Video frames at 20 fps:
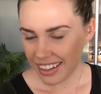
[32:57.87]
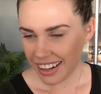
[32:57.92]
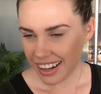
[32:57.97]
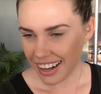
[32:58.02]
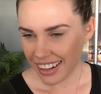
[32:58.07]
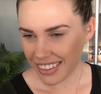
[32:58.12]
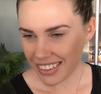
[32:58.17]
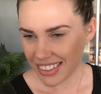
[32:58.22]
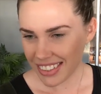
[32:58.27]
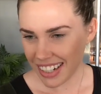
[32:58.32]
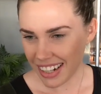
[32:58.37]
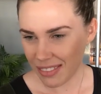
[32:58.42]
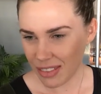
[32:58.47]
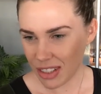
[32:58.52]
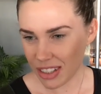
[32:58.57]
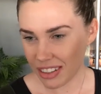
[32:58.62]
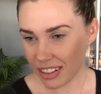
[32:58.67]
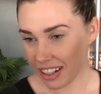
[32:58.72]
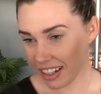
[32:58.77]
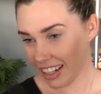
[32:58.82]
Uncle
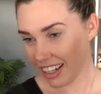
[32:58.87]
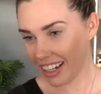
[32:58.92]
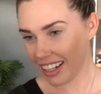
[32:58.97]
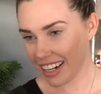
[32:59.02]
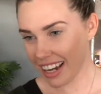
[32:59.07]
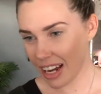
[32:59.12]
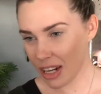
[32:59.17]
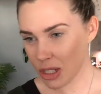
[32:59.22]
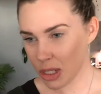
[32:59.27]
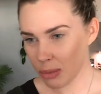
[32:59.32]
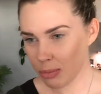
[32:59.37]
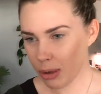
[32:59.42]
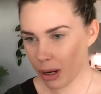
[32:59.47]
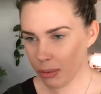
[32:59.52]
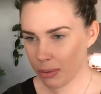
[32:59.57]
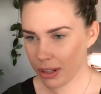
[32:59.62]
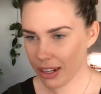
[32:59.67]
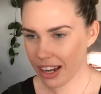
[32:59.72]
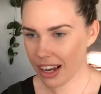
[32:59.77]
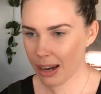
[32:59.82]
Simon, echinacea
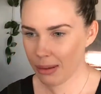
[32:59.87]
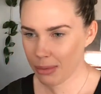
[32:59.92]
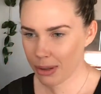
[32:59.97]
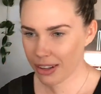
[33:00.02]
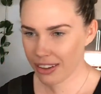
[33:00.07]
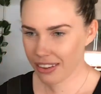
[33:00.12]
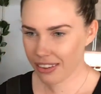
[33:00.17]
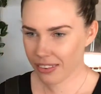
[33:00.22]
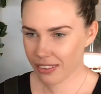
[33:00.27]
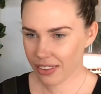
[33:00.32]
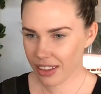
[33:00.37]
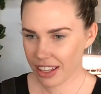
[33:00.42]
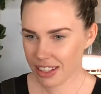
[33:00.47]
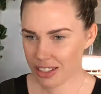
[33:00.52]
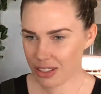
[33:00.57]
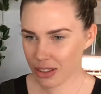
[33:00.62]
popping up. Oh, that's